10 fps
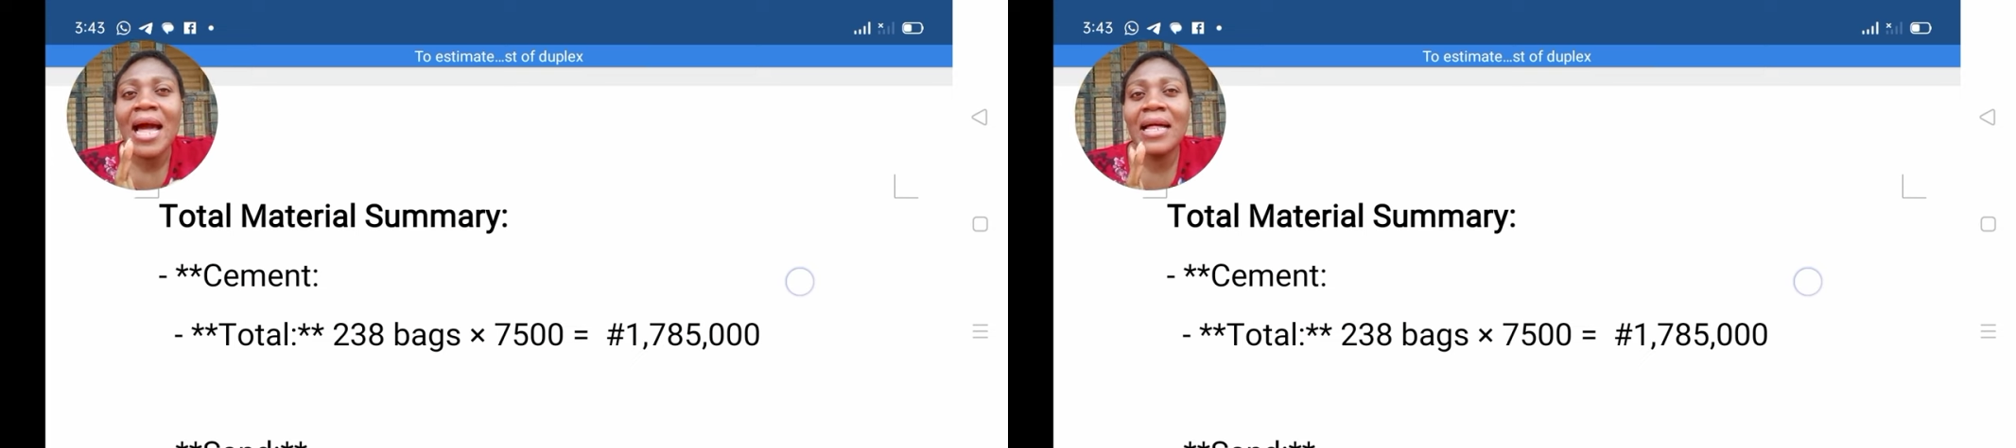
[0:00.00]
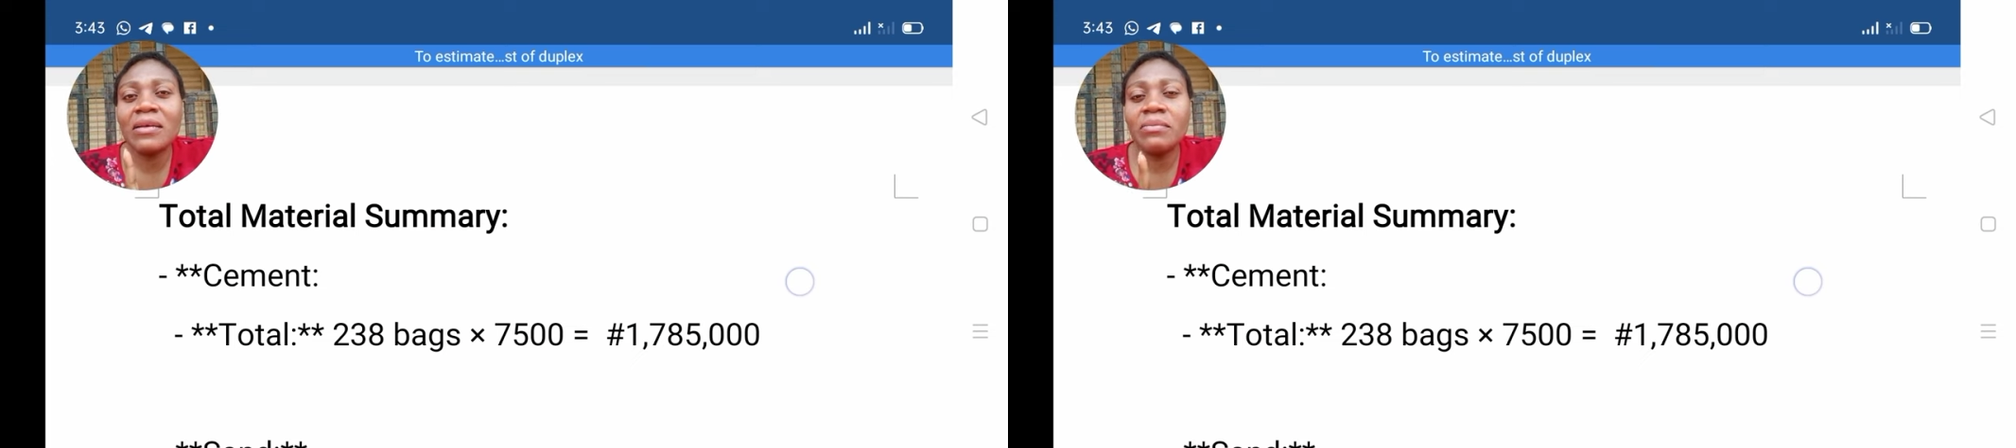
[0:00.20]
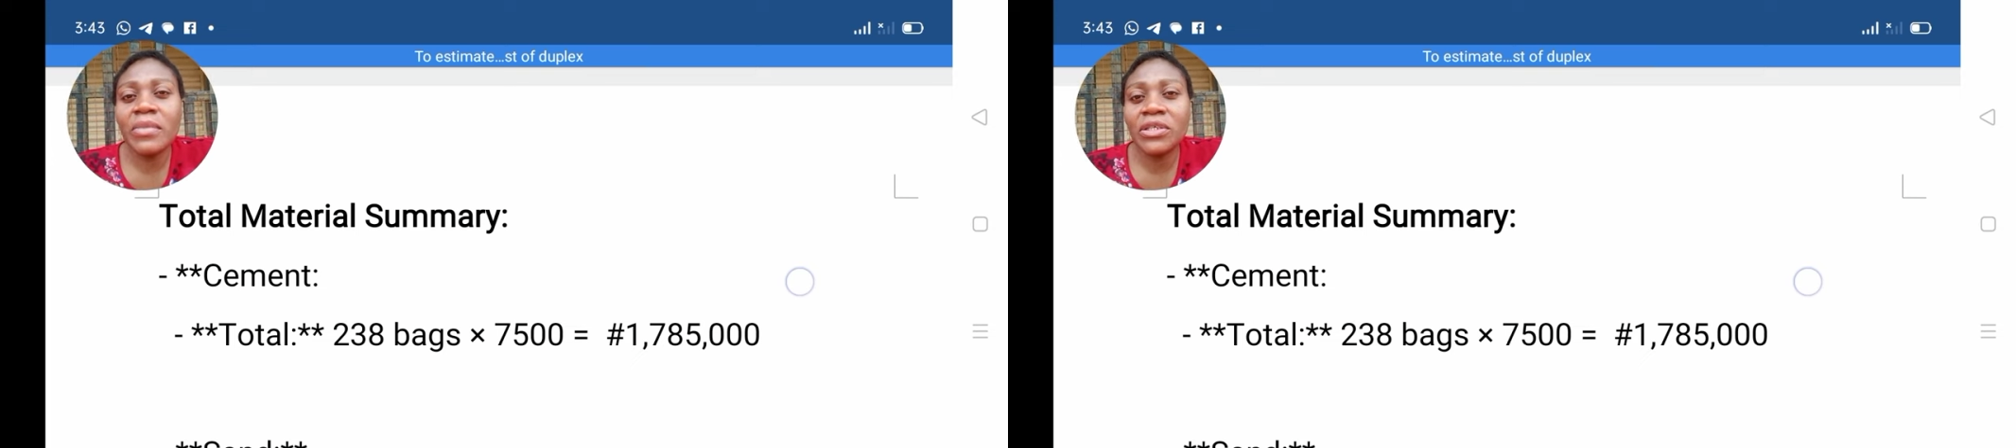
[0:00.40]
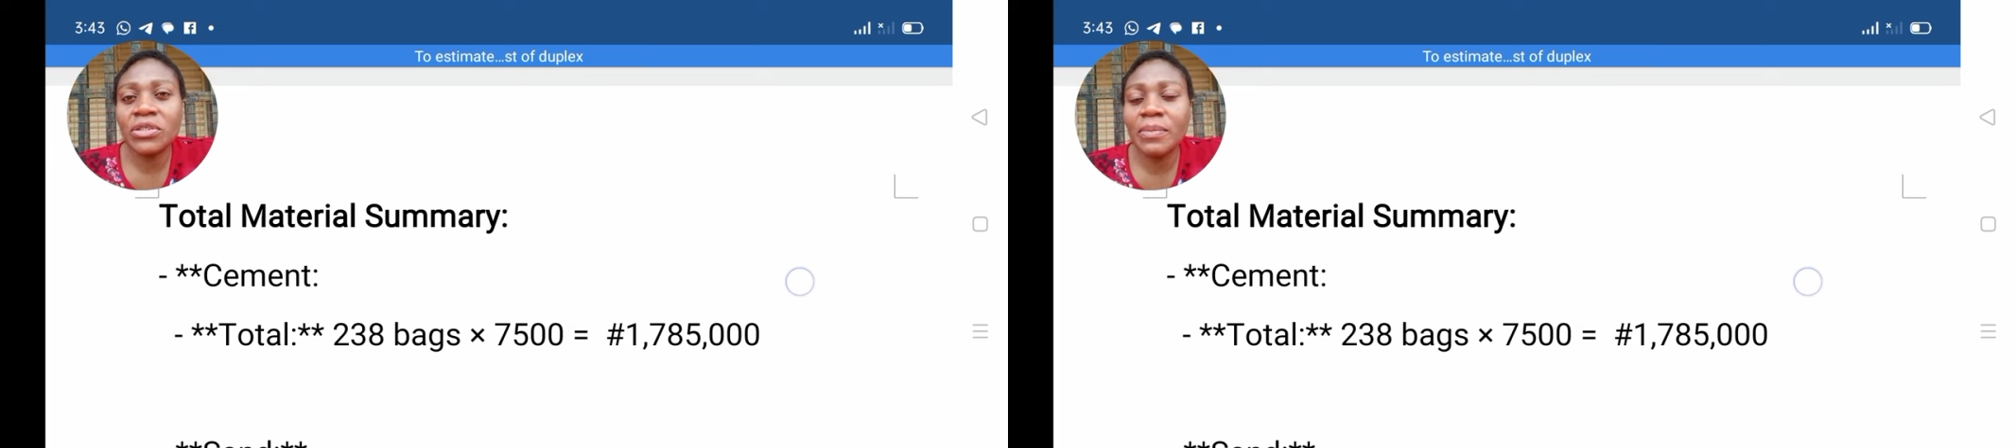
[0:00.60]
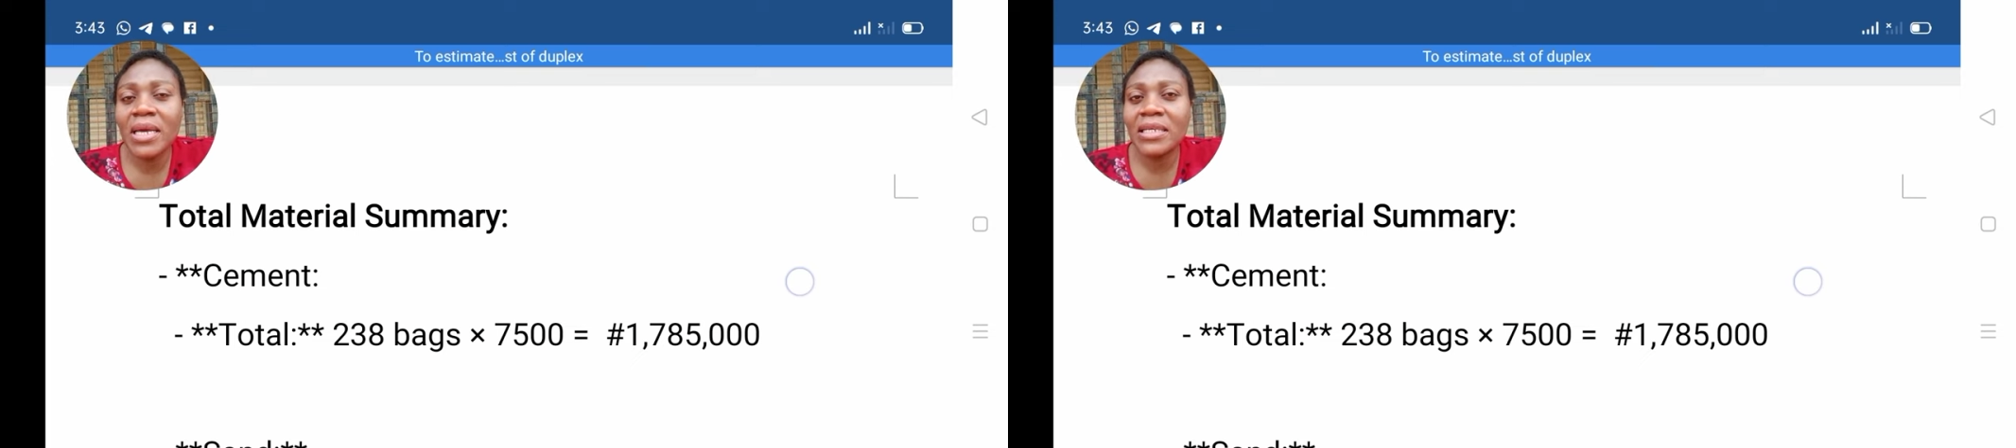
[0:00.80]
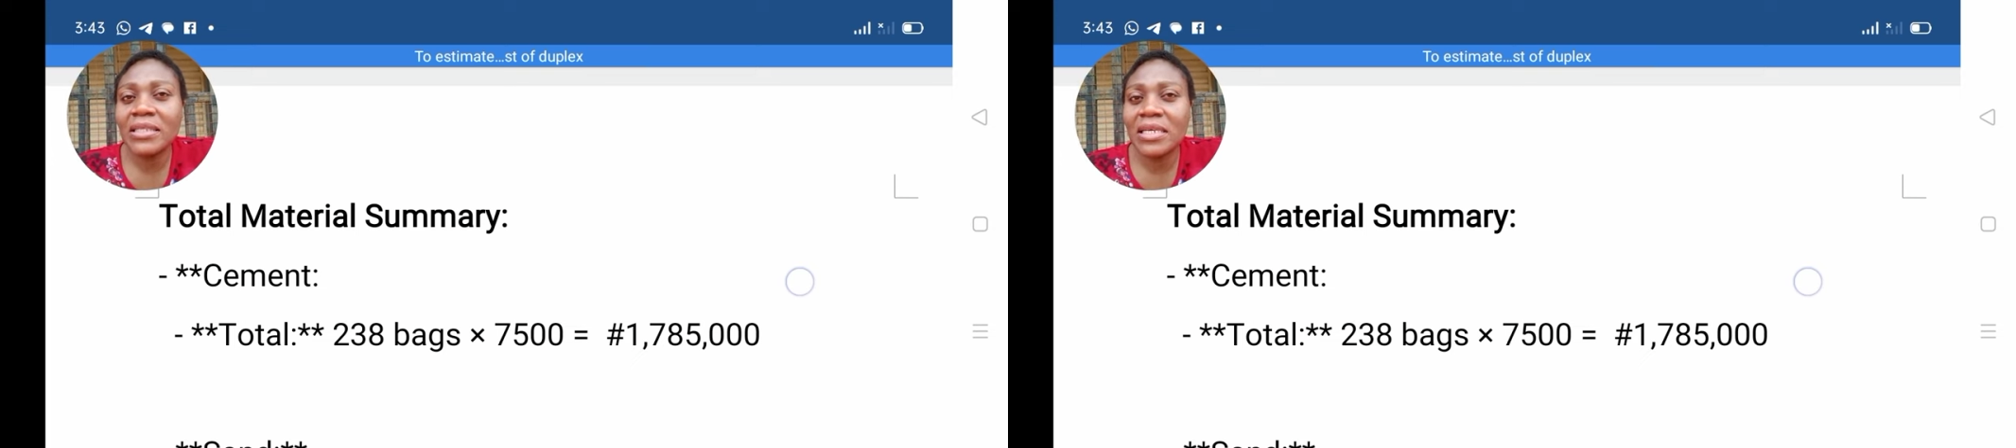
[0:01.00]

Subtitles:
and the measurement